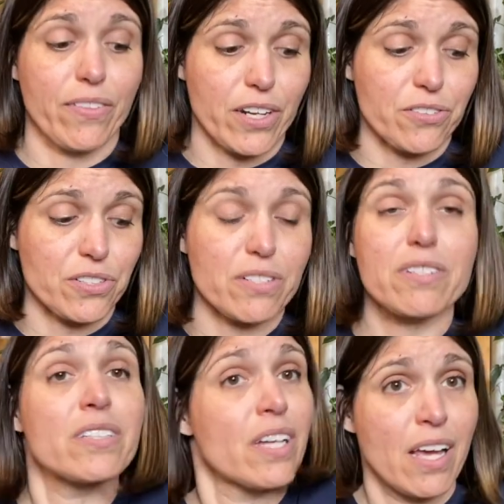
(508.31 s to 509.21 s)
that are
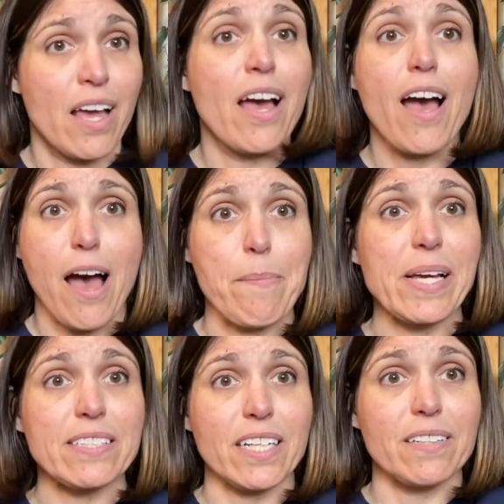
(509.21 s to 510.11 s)
just
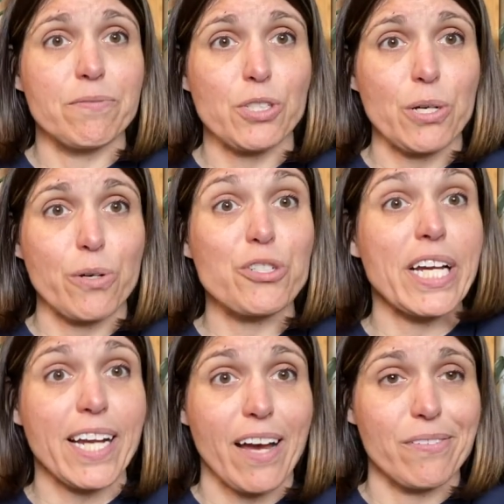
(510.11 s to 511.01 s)
amazing. So go check
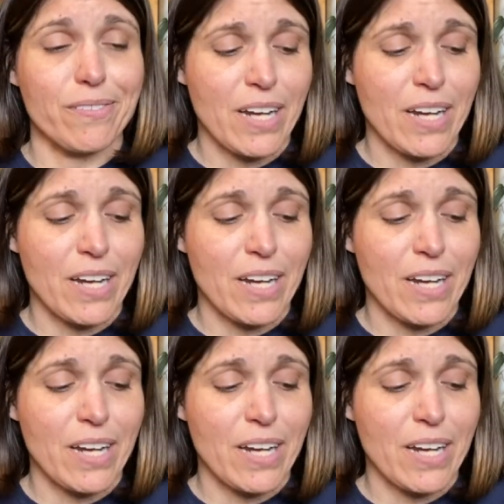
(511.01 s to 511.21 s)
it out.